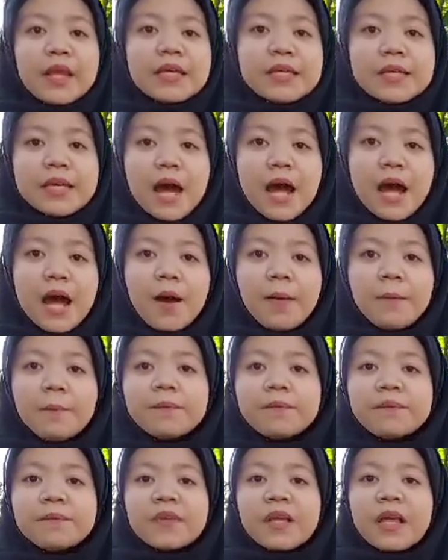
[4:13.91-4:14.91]
Yeah,
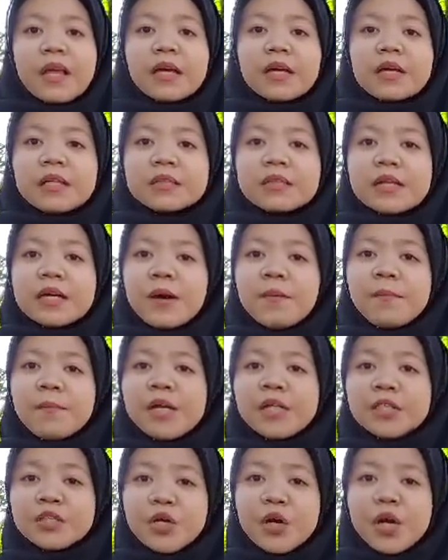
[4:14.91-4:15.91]
the
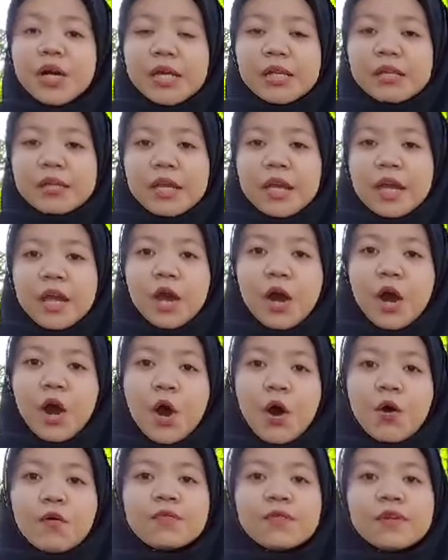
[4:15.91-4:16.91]
majority
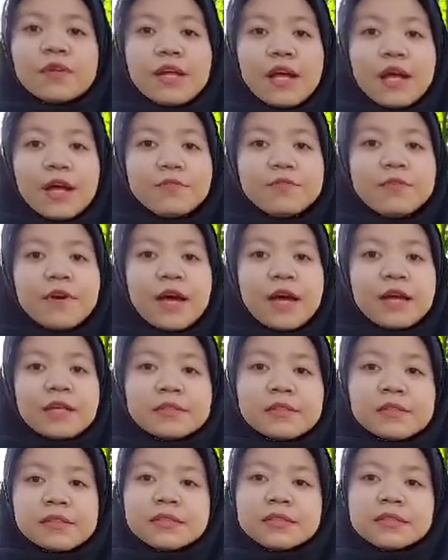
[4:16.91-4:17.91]
of
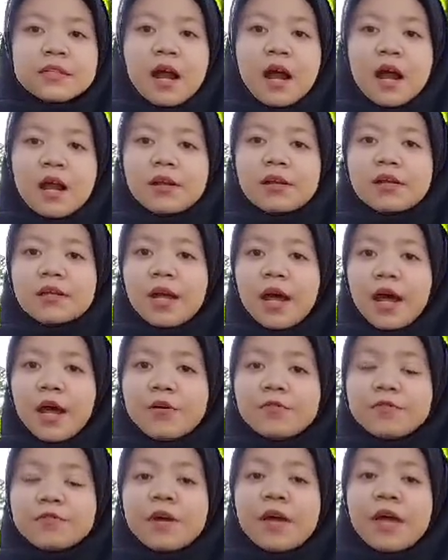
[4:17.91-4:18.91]
left-handers are
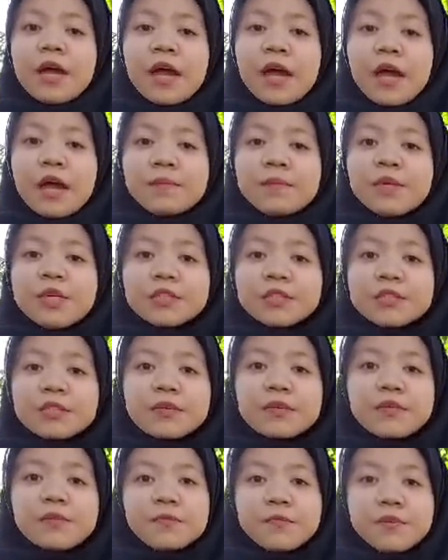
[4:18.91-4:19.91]
left
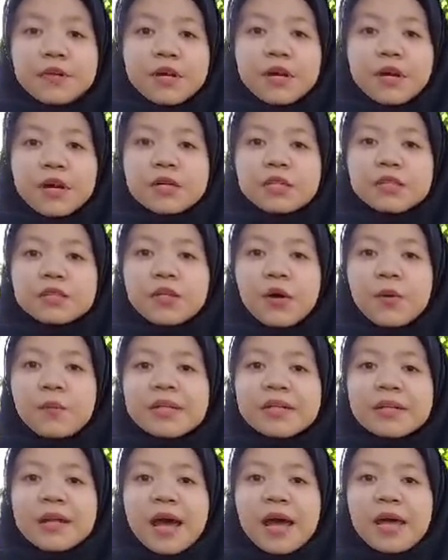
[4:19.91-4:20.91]
hemisphere
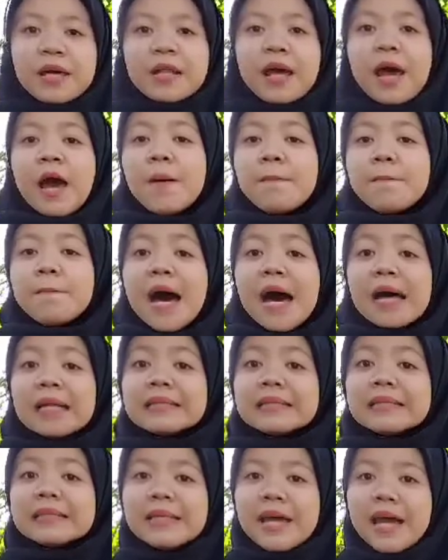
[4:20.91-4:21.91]
dominant, but
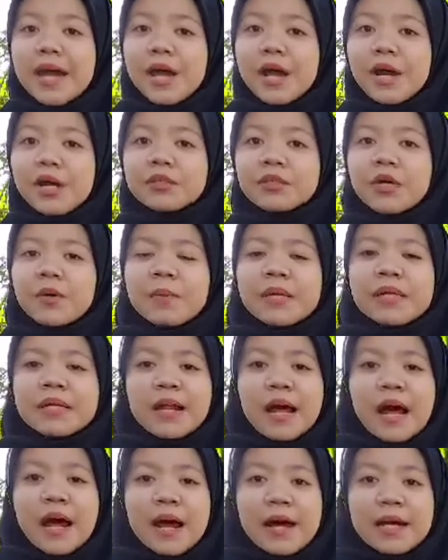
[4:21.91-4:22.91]
their
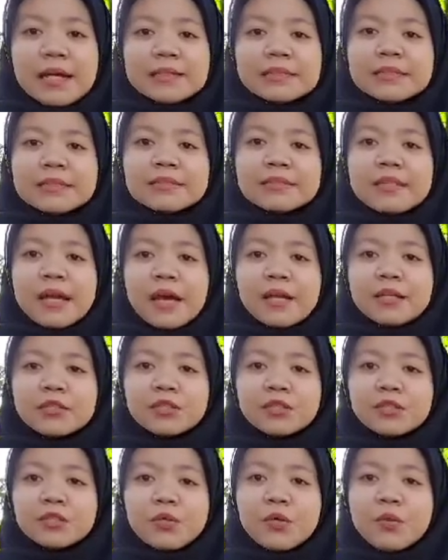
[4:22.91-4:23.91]
dominance tends
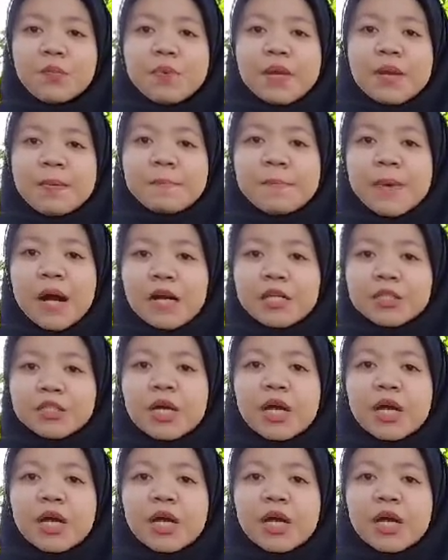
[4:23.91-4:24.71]
to be much